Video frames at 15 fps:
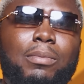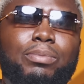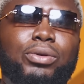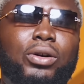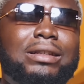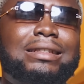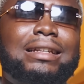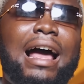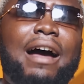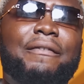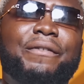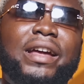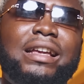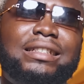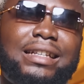brought the
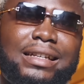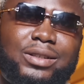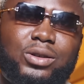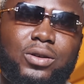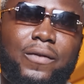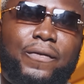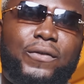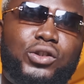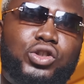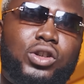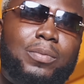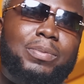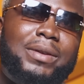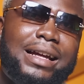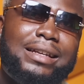Avengers of
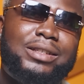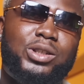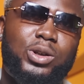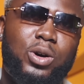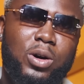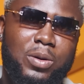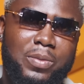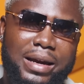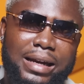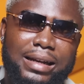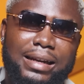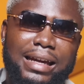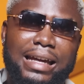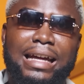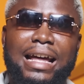jobless young
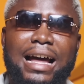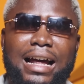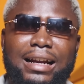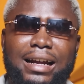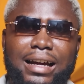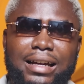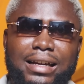men in Ghana